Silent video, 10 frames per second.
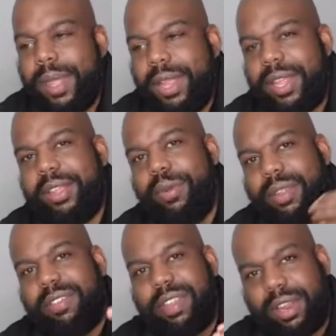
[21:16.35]
And then you
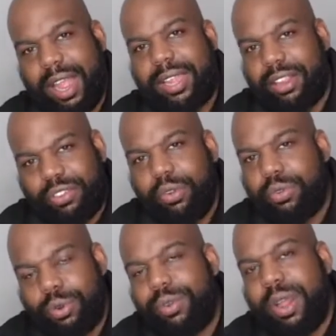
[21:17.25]
can see like your
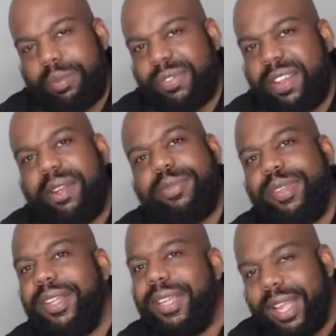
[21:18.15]
children do dumb stuff.
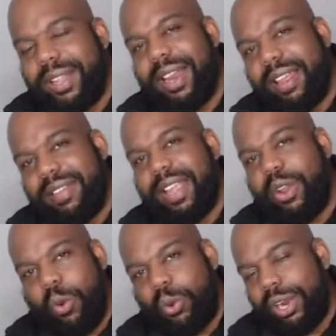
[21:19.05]
Then as they get
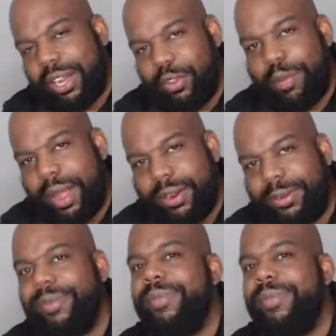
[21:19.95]
older, they do better.